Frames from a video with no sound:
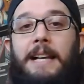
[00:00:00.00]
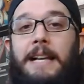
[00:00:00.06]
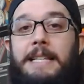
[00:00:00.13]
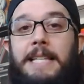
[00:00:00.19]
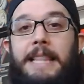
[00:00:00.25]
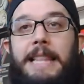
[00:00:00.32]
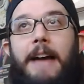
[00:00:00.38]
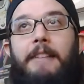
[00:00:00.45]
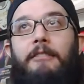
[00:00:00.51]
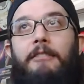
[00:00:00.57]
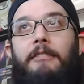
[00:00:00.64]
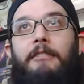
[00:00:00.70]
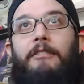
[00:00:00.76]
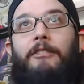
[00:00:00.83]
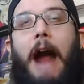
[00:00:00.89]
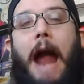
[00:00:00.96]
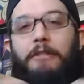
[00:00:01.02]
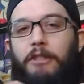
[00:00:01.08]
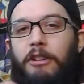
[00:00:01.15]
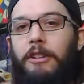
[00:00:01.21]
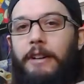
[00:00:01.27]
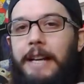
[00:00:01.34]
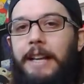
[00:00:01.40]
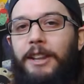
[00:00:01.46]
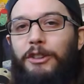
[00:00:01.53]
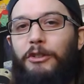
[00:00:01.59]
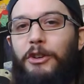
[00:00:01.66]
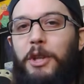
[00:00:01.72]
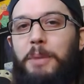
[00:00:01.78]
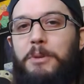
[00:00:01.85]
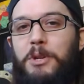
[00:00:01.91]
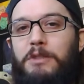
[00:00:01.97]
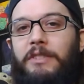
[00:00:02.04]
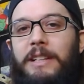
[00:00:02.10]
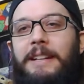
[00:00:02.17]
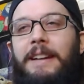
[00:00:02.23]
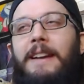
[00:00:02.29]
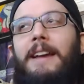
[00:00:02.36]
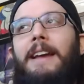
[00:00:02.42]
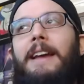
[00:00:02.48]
Like I said, that rivalry through the movie